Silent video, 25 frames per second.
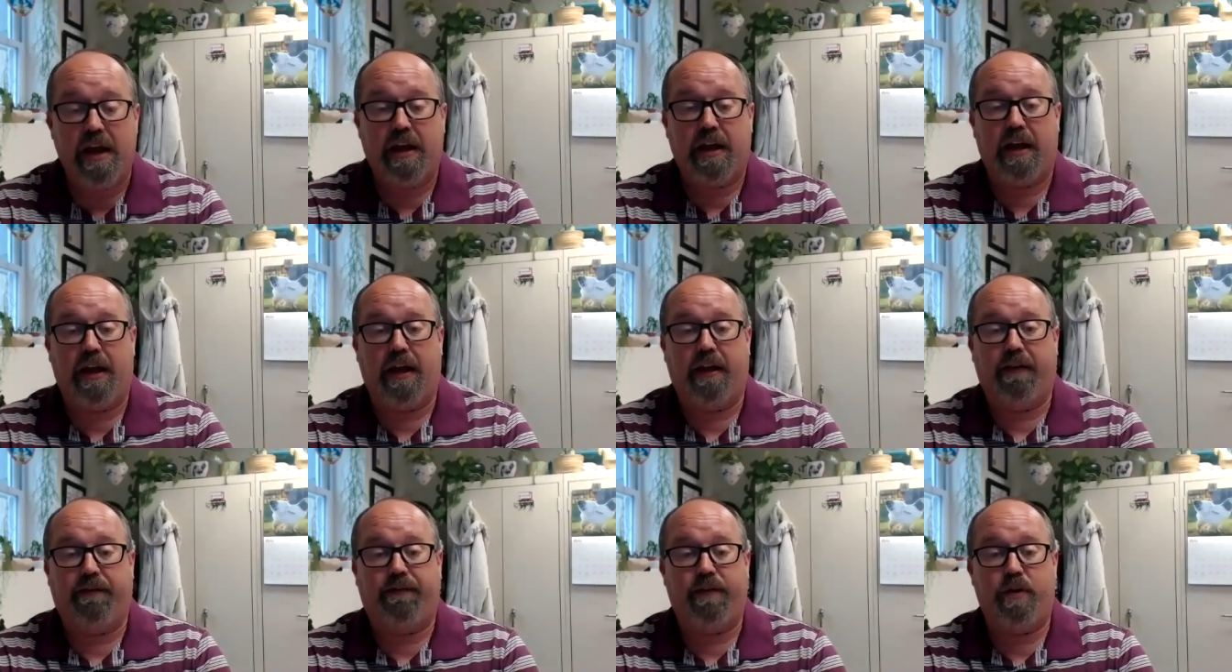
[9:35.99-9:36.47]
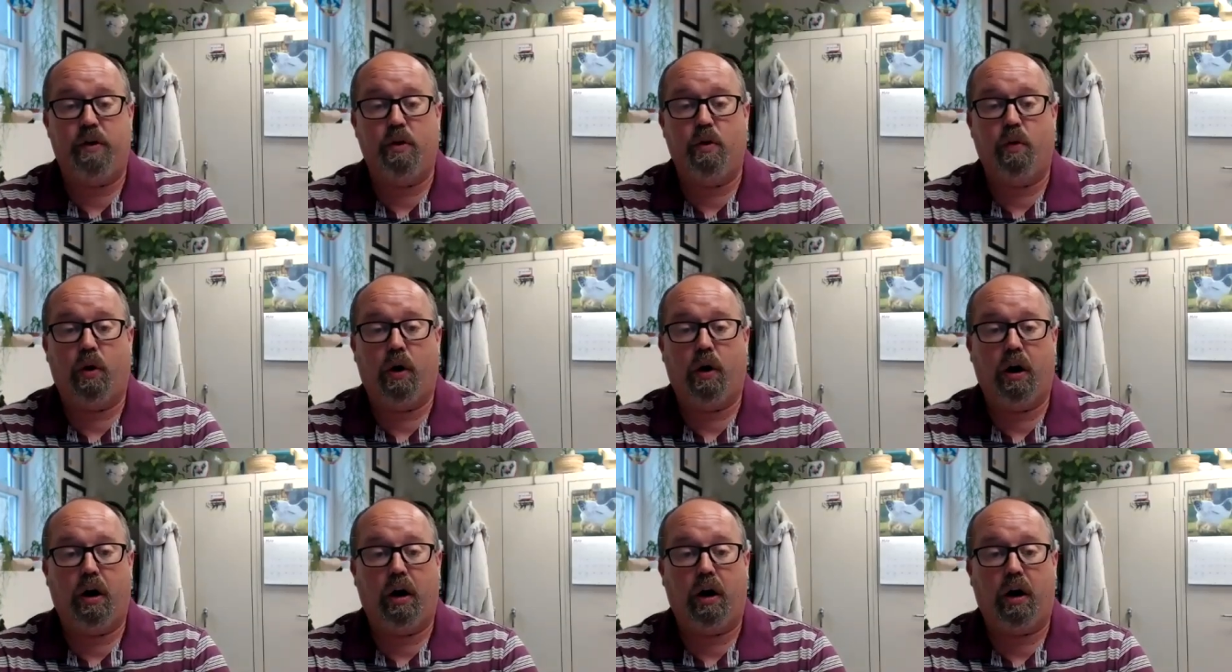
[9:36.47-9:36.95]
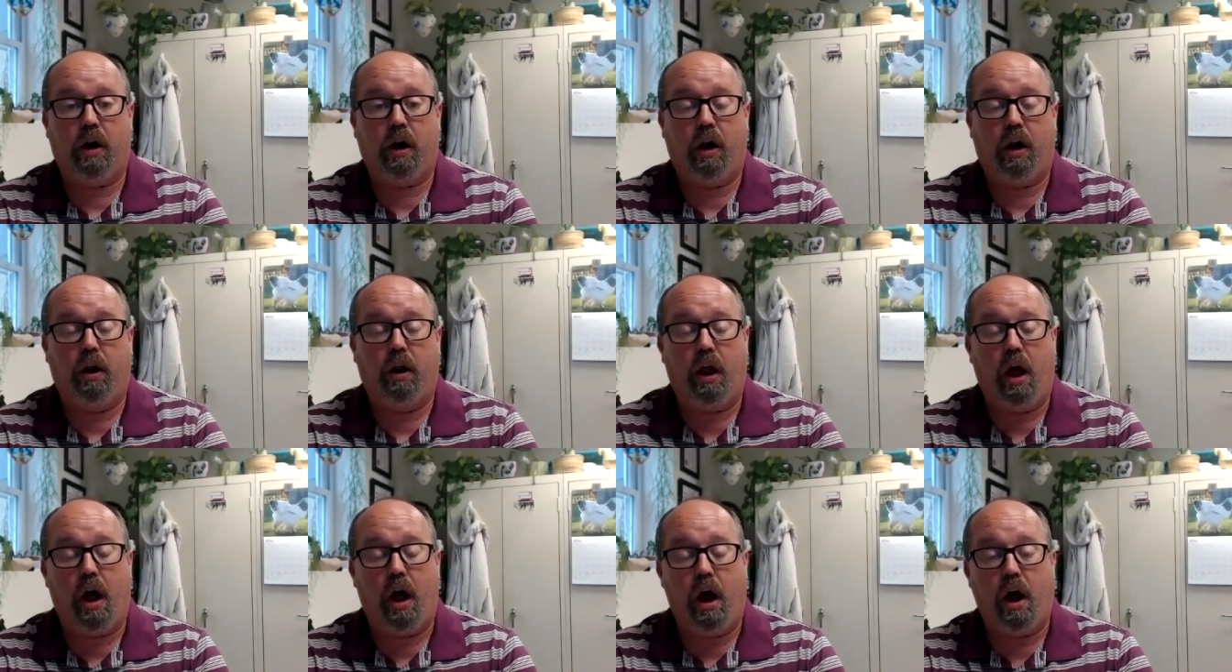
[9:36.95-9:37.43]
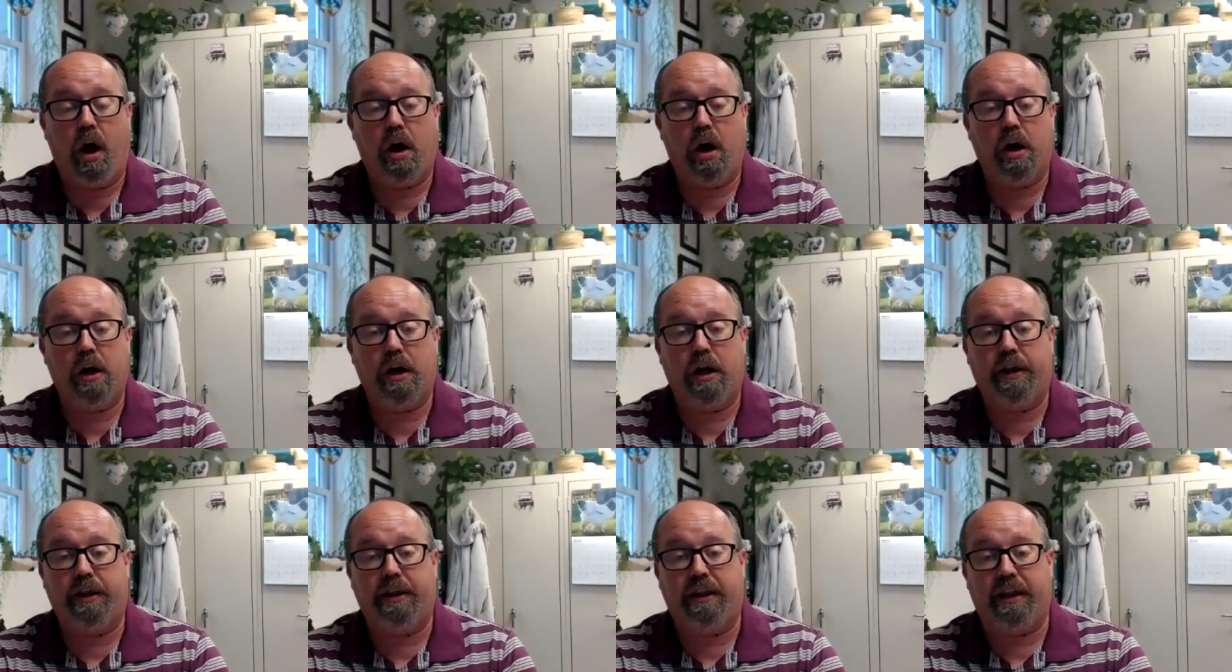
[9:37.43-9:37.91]
If you are
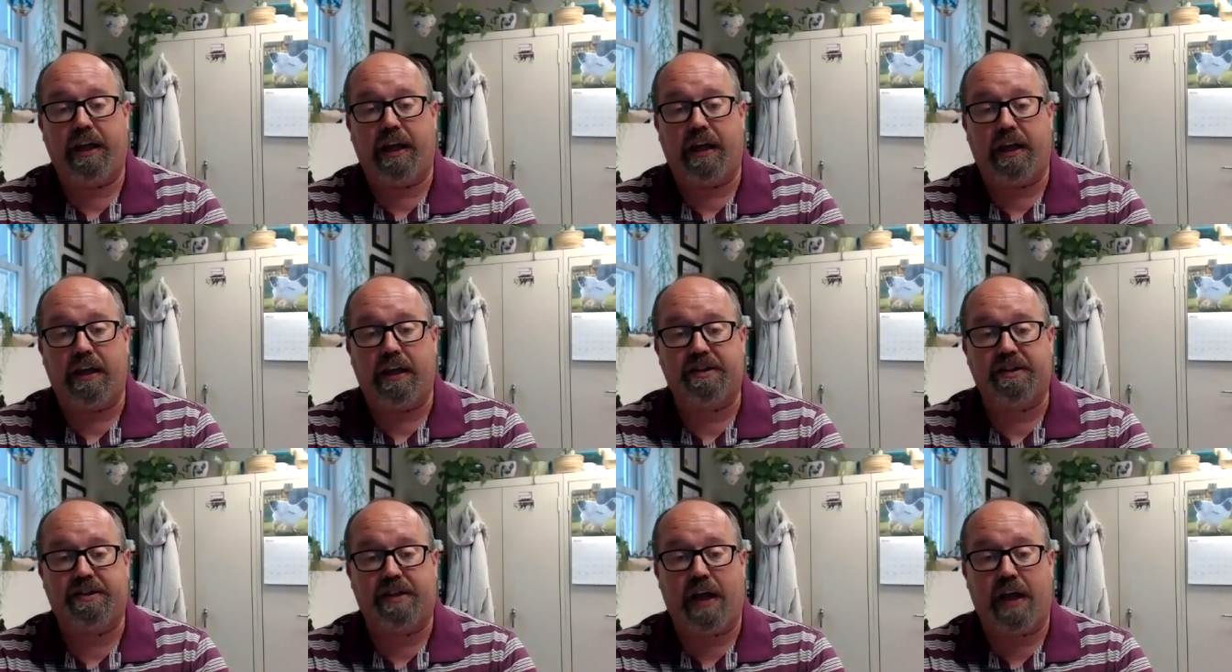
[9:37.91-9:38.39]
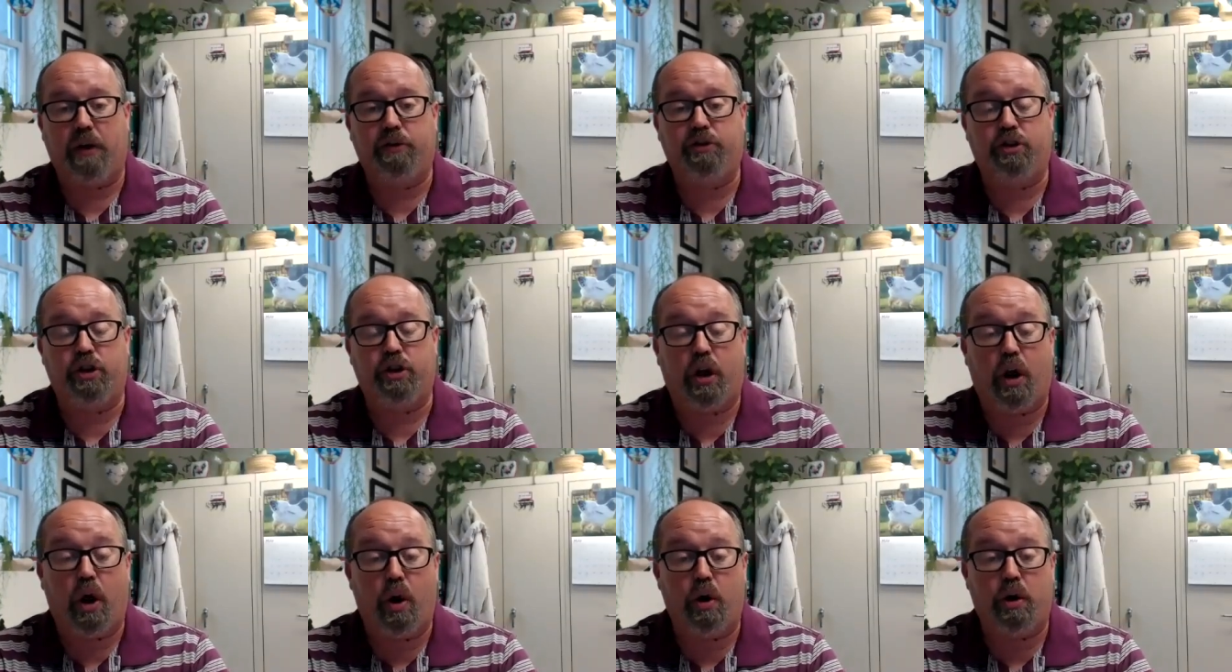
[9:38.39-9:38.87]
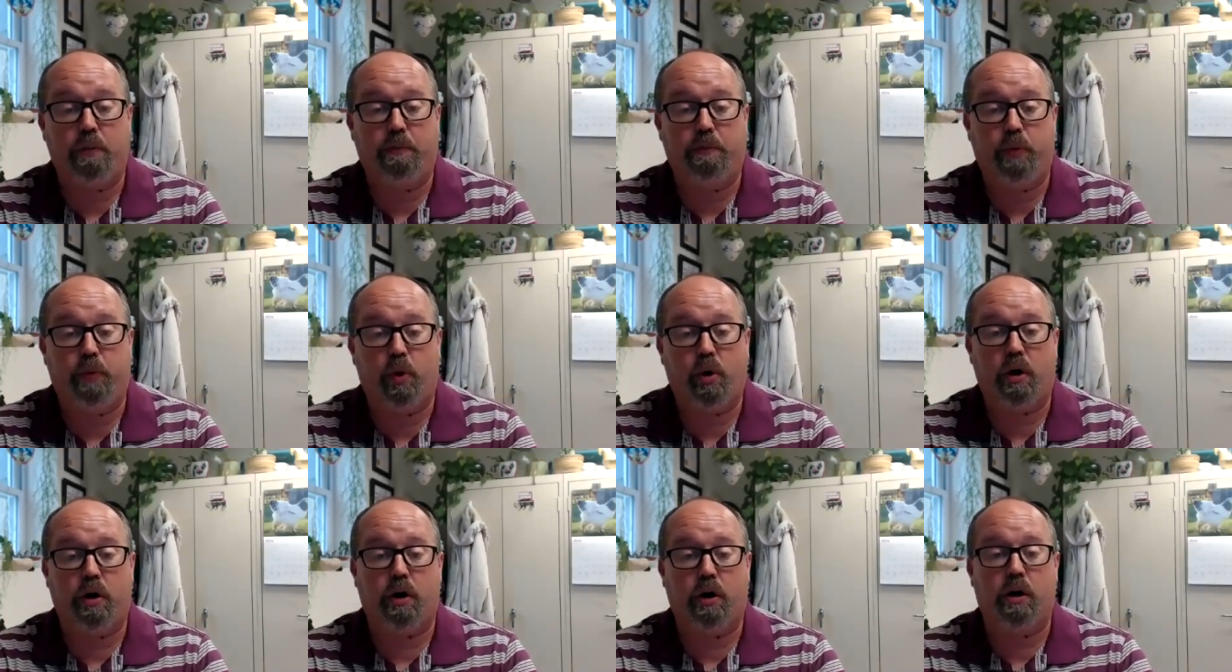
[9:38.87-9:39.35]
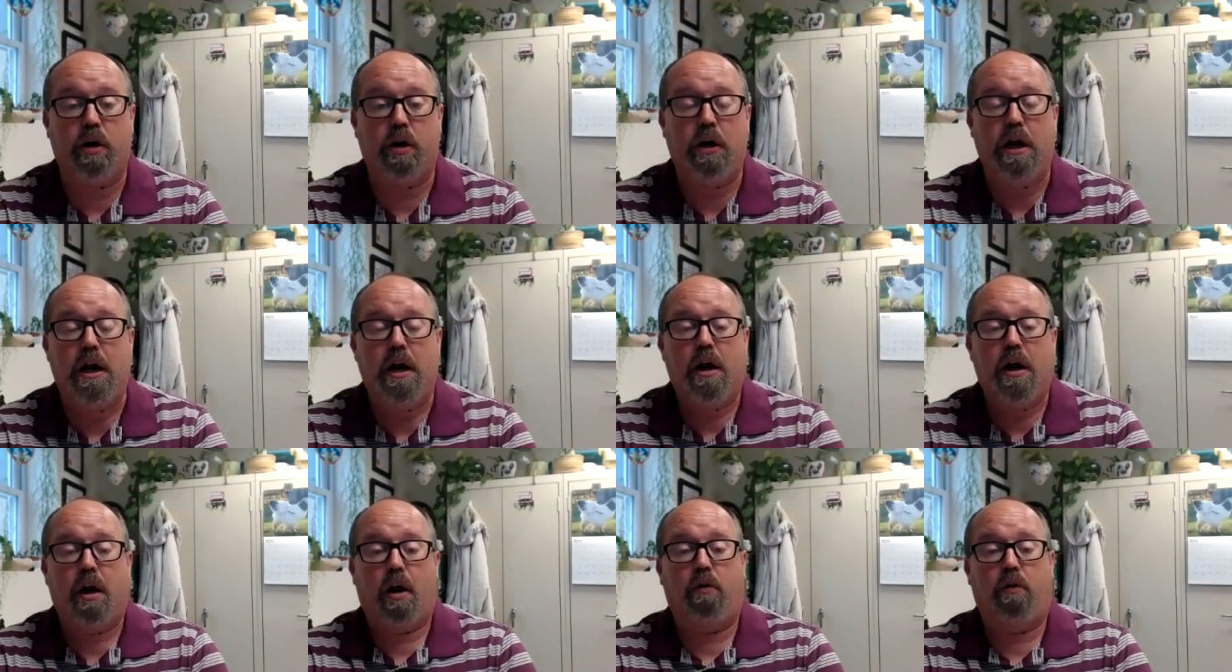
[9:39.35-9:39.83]
along the South Dakota border
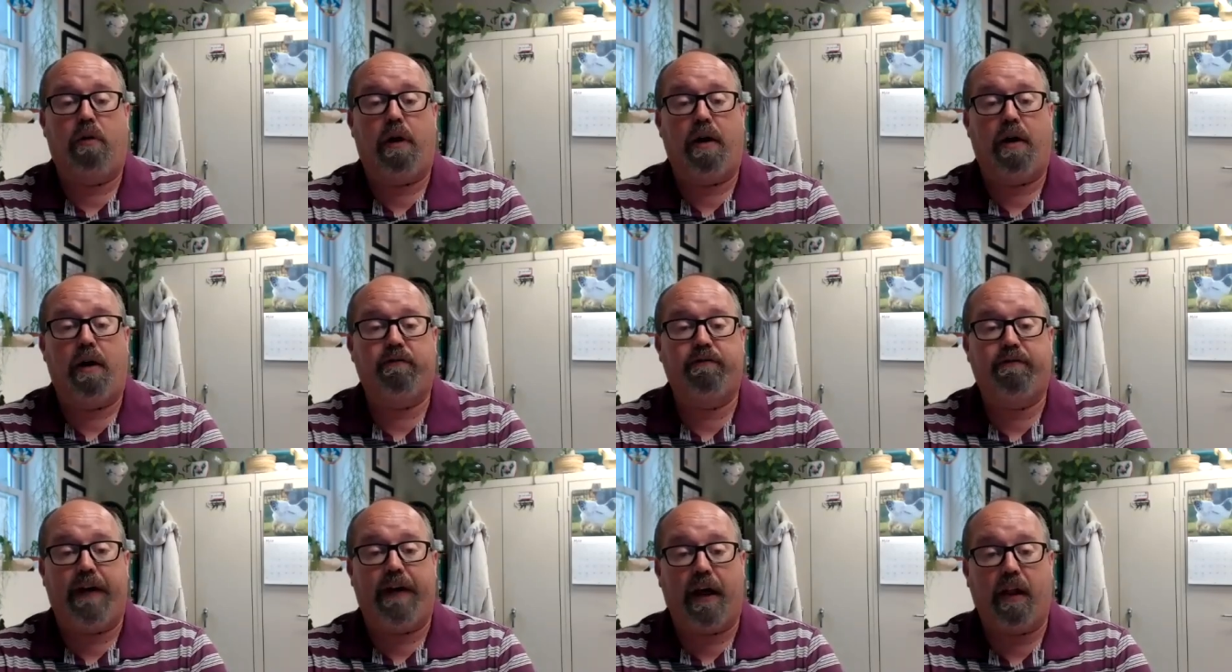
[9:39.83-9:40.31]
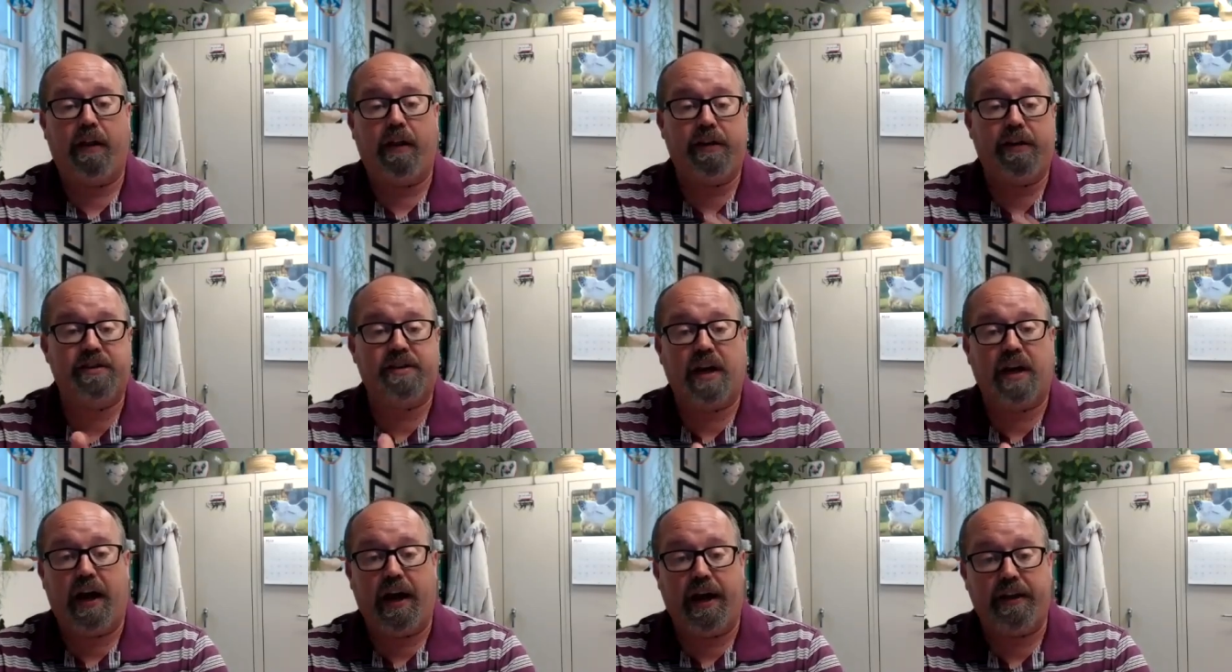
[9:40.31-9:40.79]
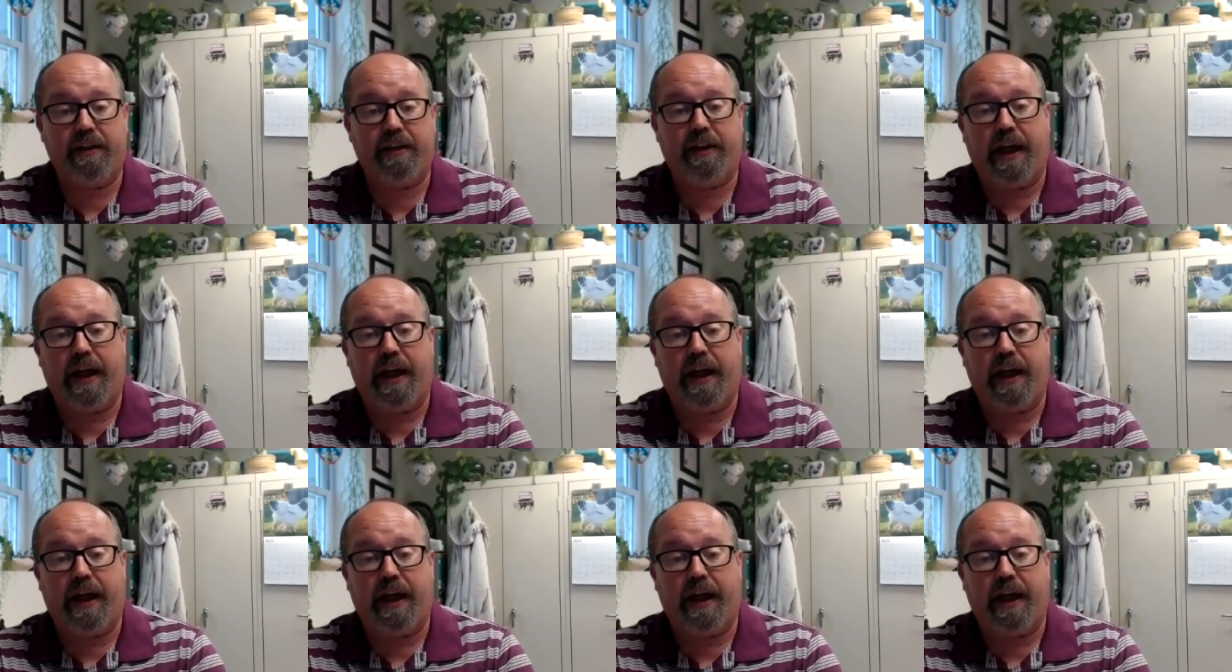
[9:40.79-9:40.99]
around Valentine,